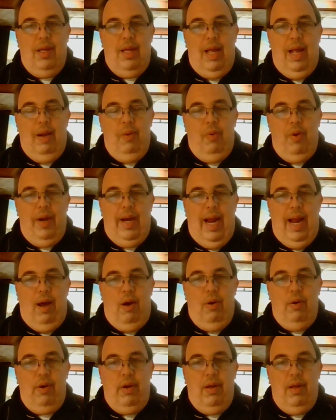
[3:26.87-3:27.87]
I want
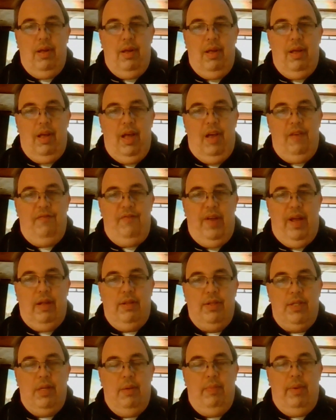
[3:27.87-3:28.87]
out, I
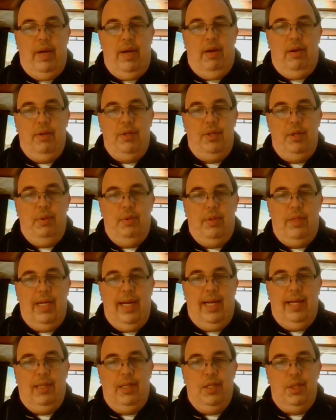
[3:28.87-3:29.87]
found someone else who will
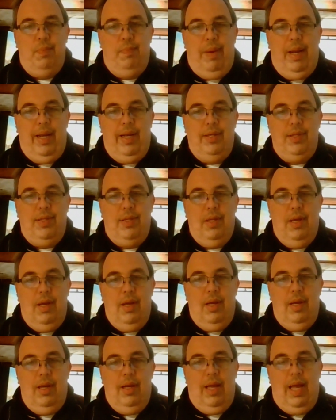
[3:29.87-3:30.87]
take the space,
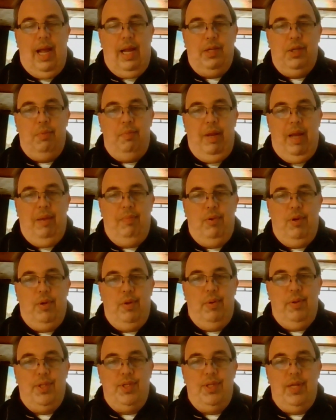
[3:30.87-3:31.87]
I should be able
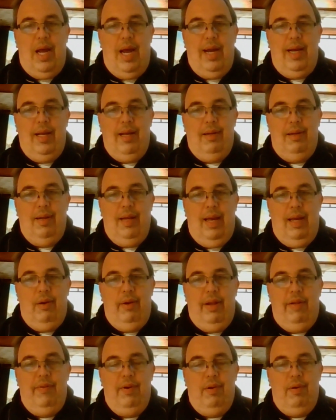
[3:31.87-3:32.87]
to assign it. I
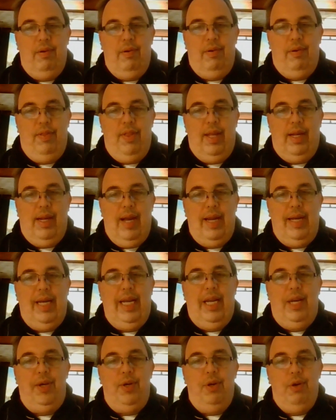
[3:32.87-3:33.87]
don't even think I
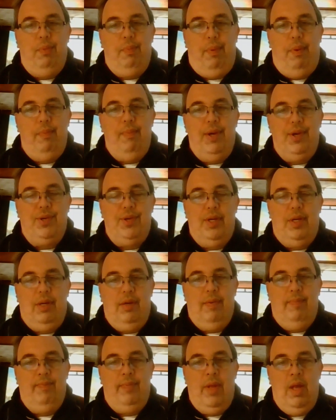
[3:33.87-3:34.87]
need your permission.
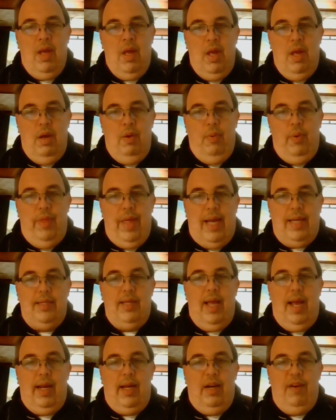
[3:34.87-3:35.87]
Well, that's
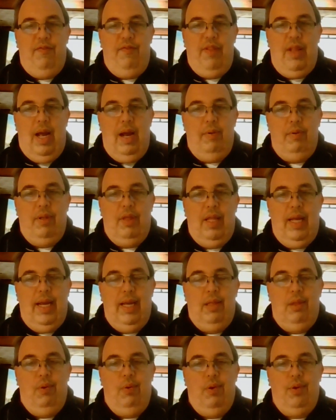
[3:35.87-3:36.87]
not going to fly with
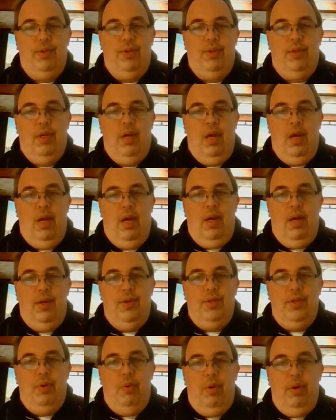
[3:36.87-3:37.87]
landlords.
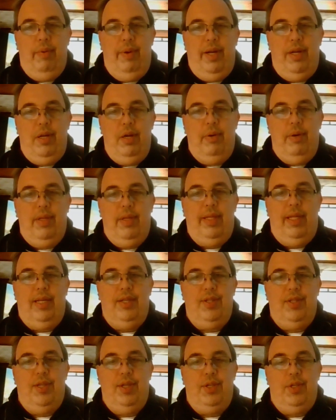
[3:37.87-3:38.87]
So what do we do in
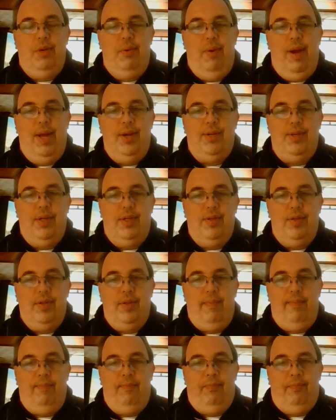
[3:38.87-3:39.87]
these situations?
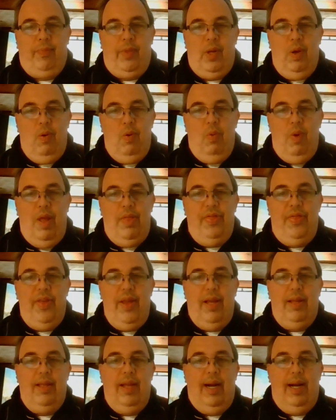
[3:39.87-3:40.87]
Well, one
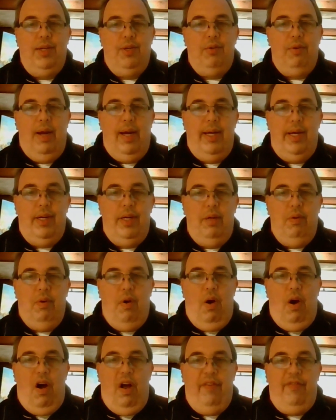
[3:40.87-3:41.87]
thing that I try to
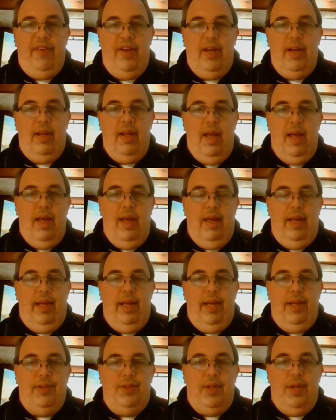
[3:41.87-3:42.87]
do often
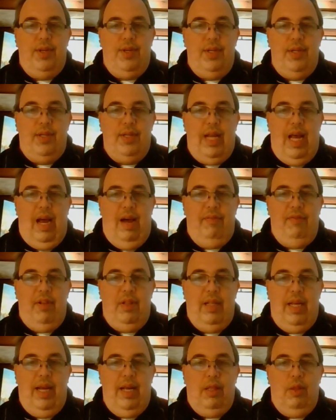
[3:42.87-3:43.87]
is to just have the
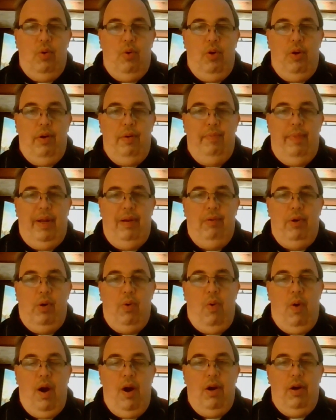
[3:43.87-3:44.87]
landlord be
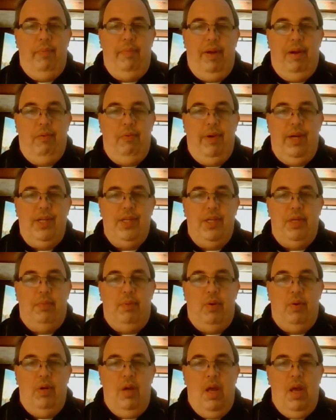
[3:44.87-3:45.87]
required to be
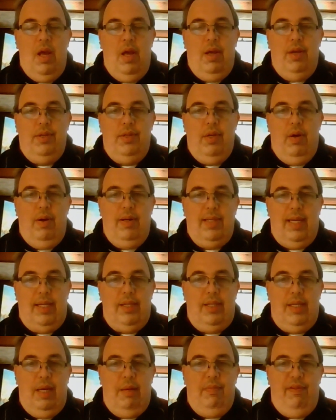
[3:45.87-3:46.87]
reasonable. So as I
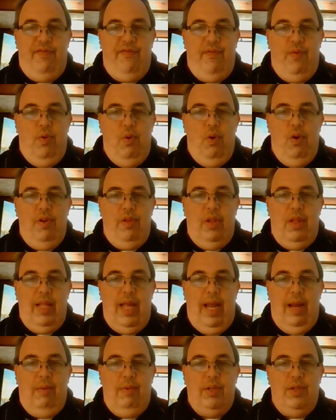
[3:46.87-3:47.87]
said before, the
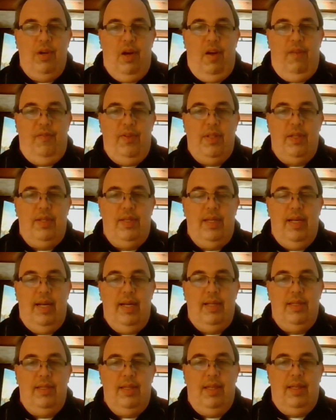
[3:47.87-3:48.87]
language often
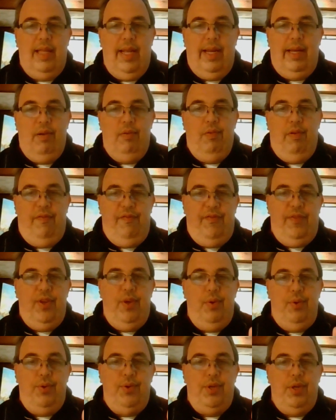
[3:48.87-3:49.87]
says that they can
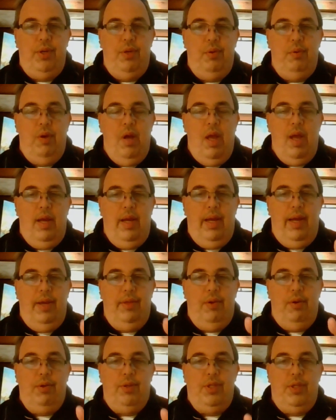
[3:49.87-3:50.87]
refuse you in
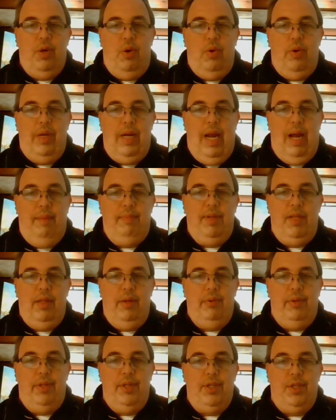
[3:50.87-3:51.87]
their sole and
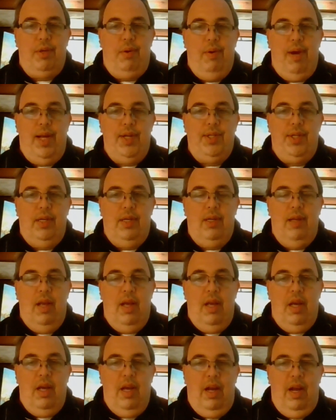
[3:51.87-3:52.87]
absolute discretion.
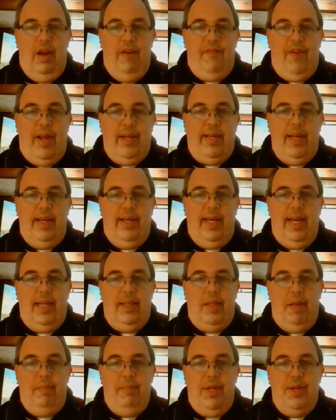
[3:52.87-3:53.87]
If I can
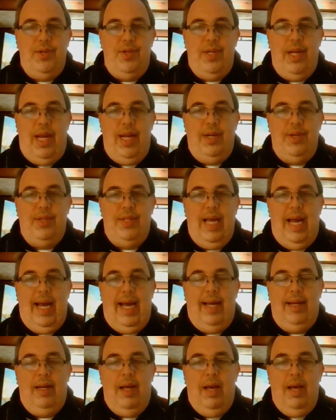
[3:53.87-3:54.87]
get them to change
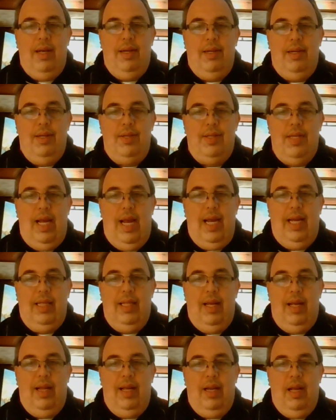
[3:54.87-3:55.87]
that to say
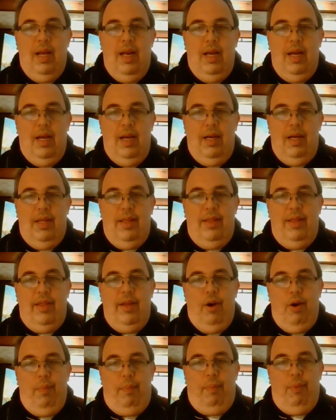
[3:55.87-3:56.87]
that
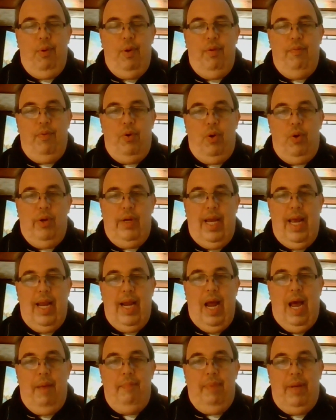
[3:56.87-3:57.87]
their approval
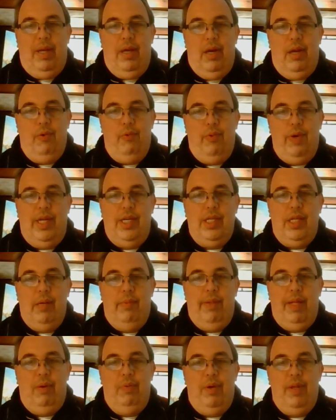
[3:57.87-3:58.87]
cannot be
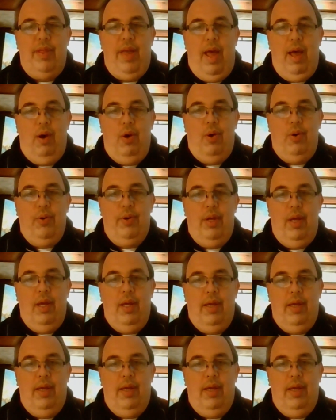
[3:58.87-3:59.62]
unreasonably withheld,